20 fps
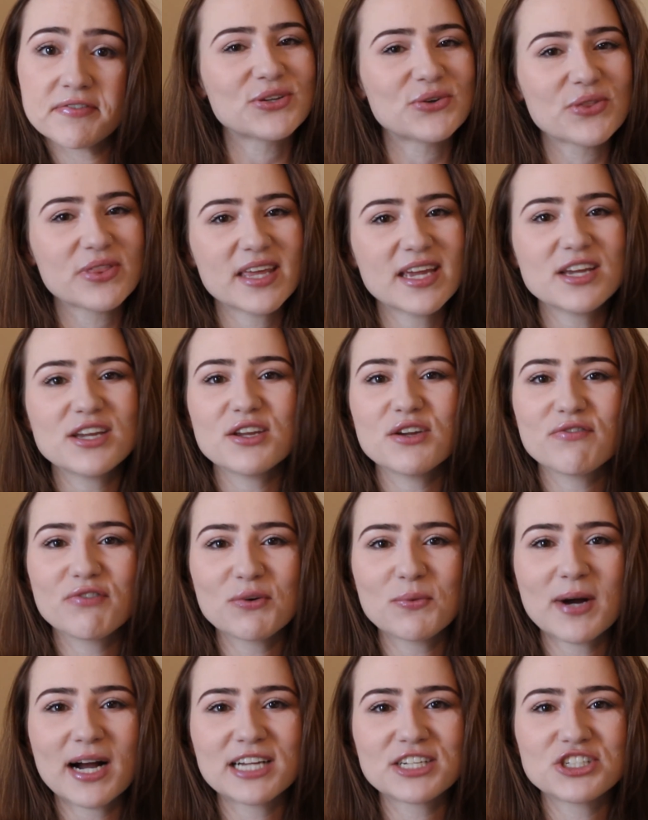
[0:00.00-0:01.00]
So thank you
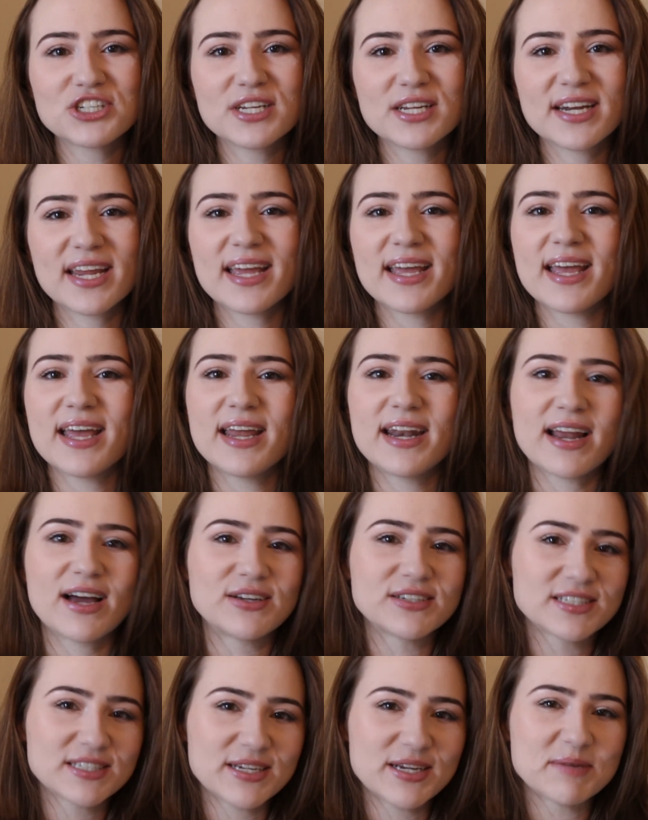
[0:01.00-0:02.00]
for watching and
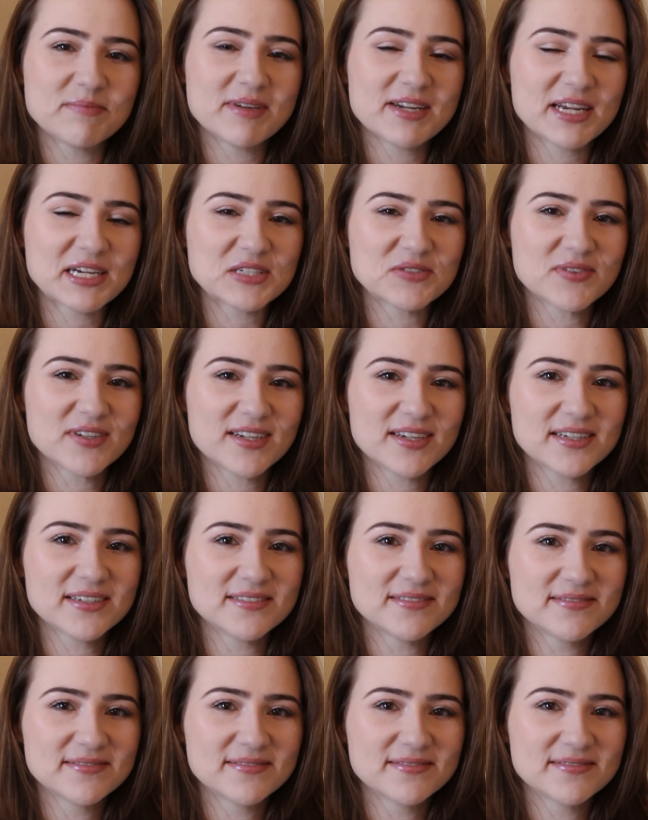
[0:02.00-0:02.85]
I'll see you in my next video.